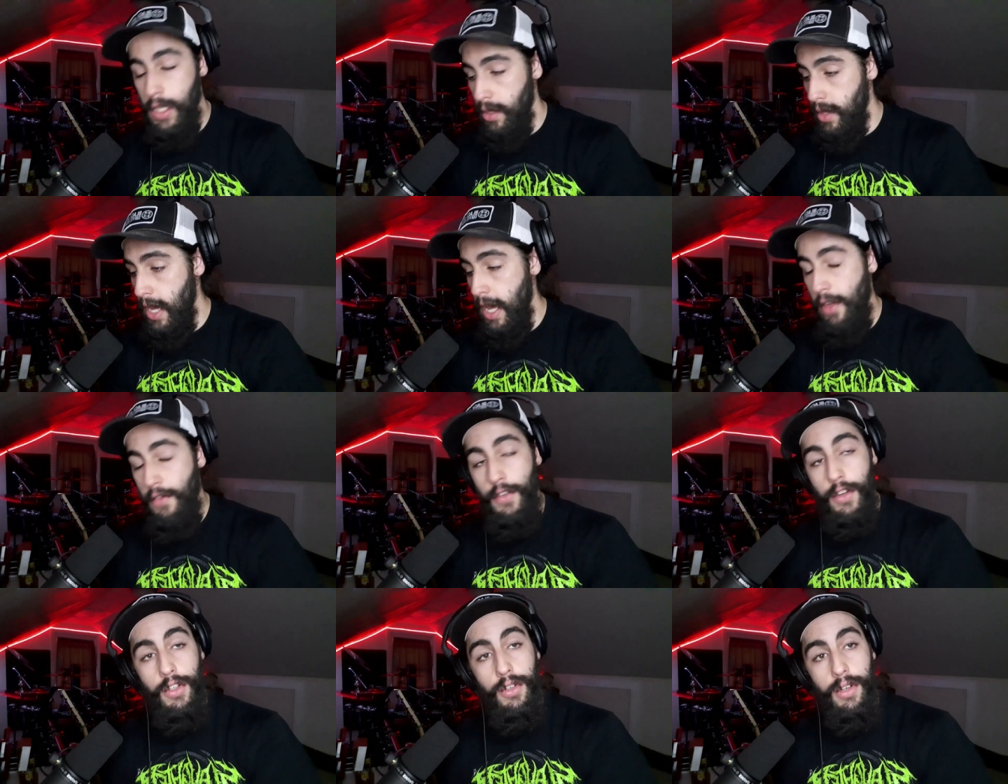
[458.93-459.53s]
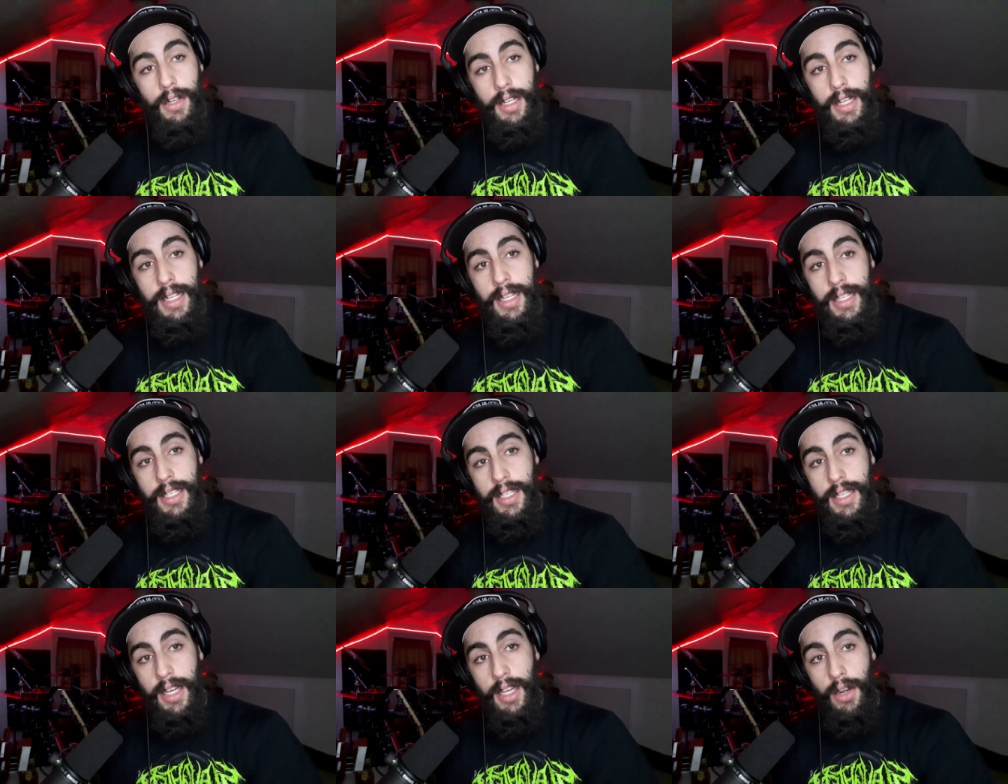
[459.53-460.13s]
So thanks for tuning in
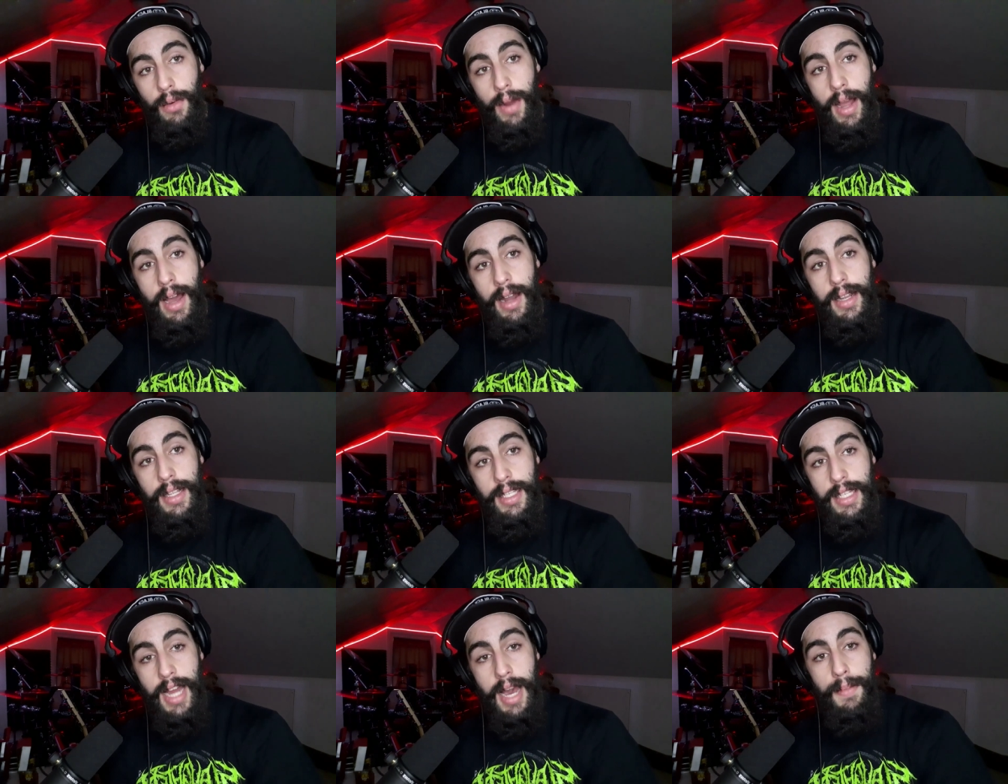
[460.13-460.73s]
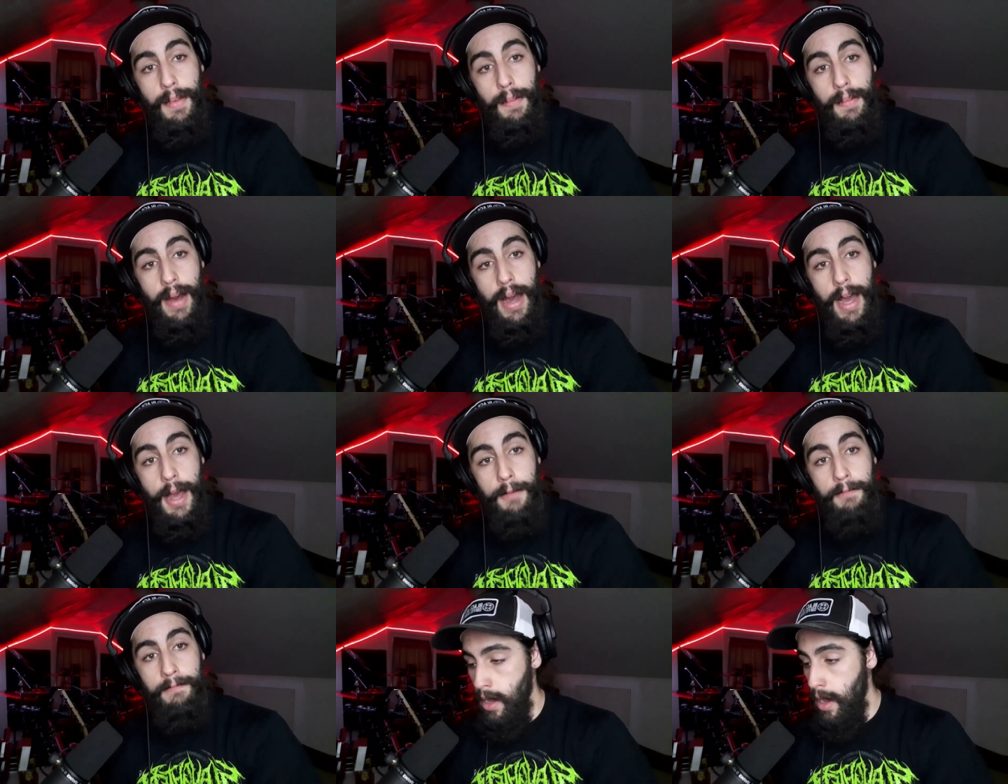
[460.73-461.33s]
and sticking around and stopping
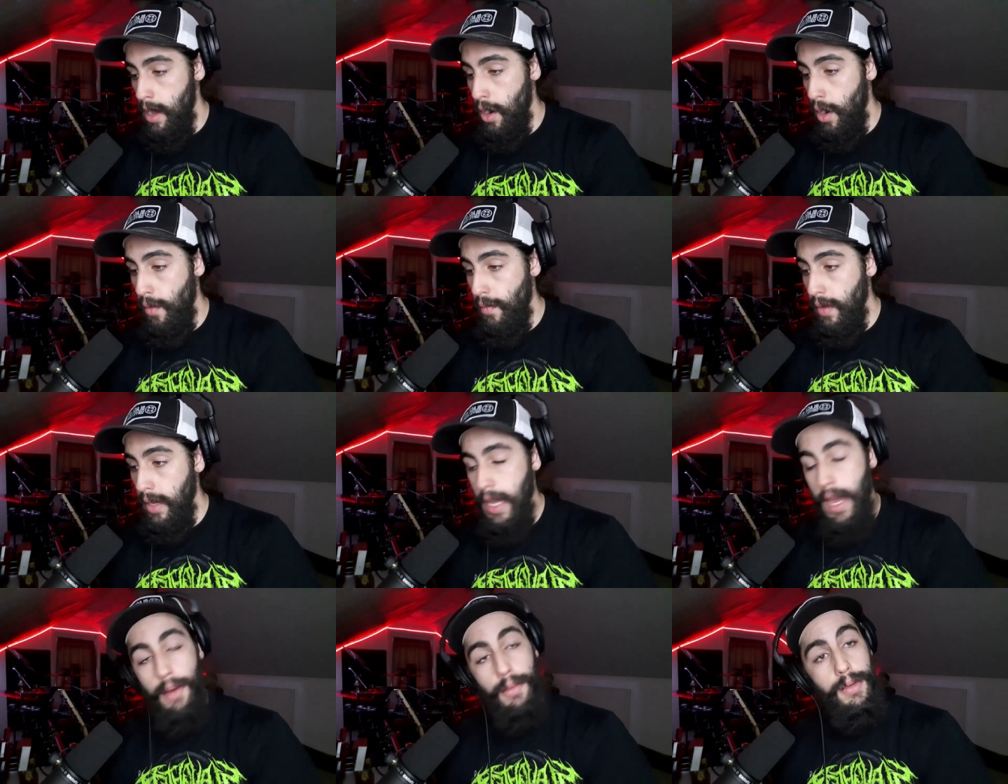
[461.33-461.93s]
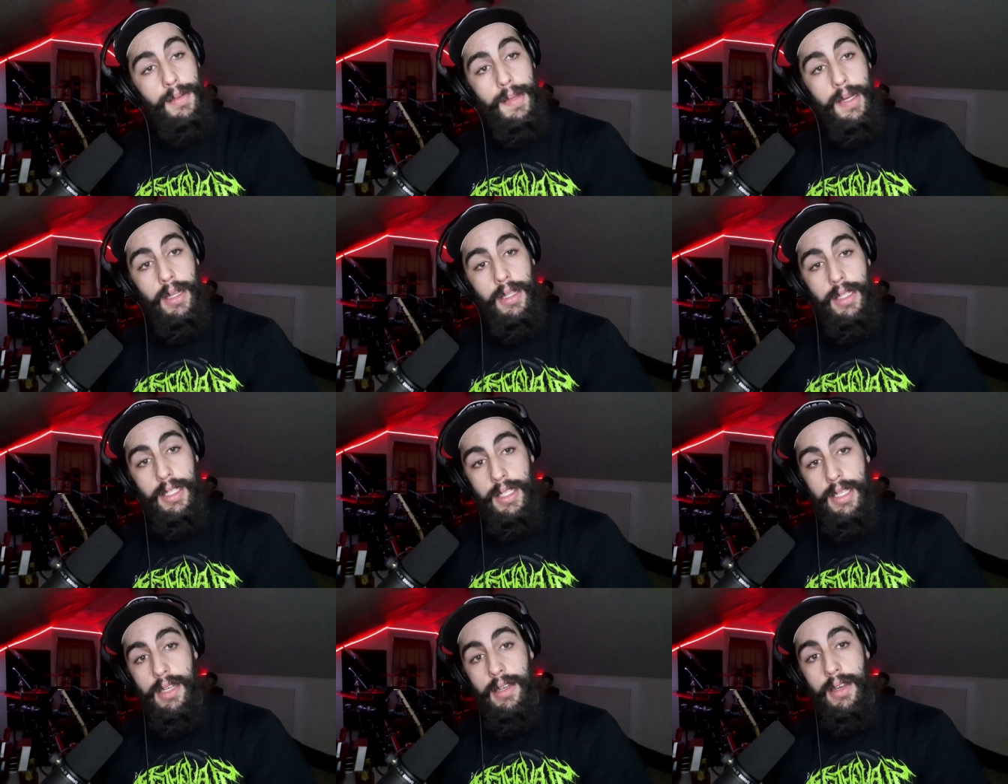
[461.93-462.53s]
by. And hopefully I will be
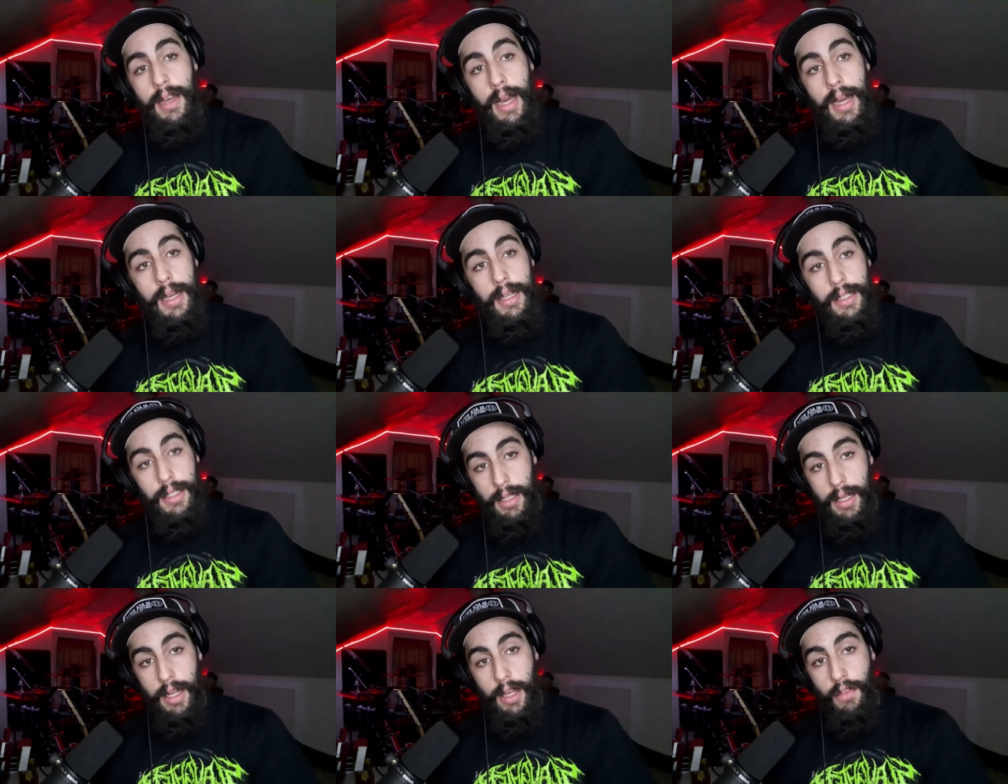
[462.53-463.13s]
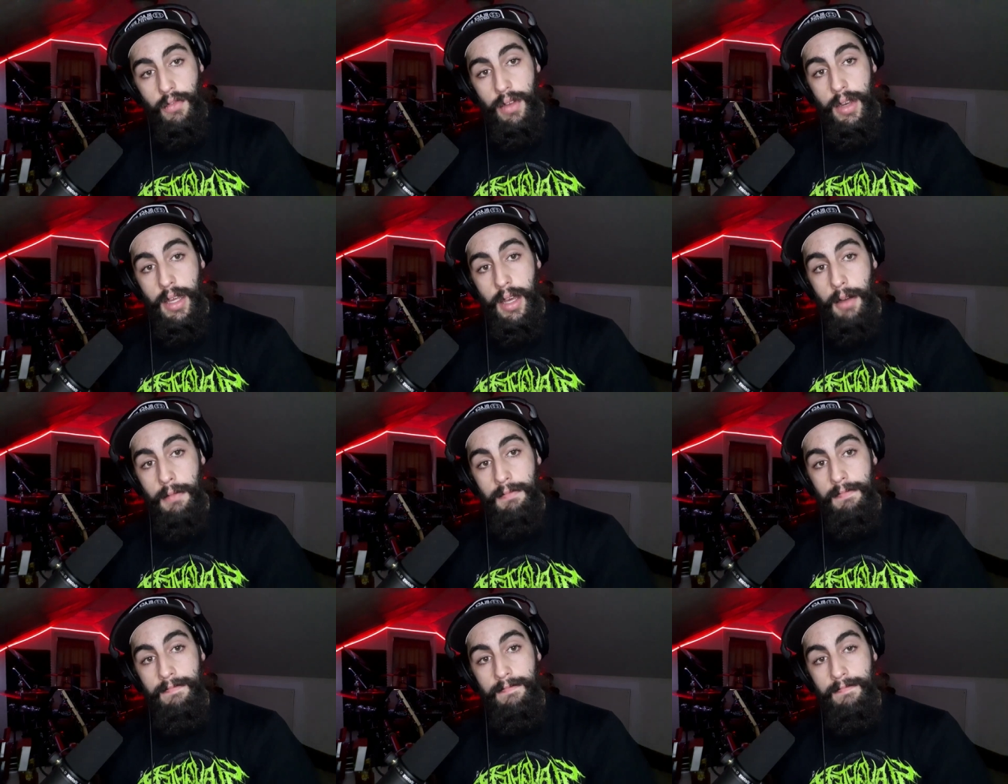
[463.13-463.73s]
able to see you guys in the next
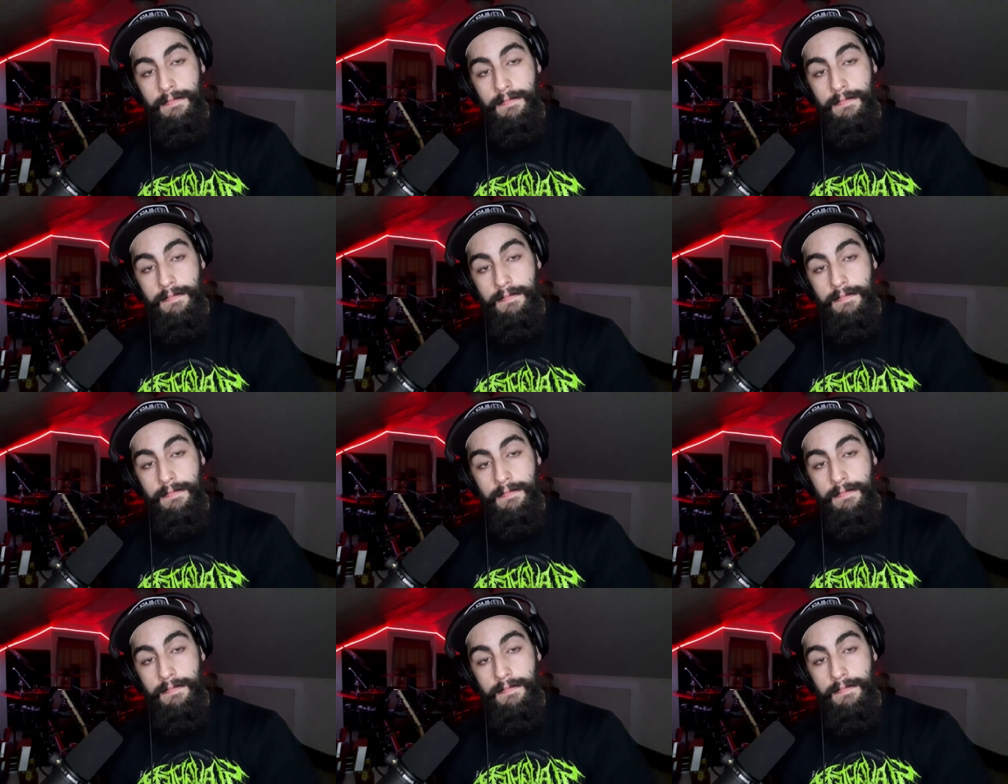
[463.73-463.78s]
video.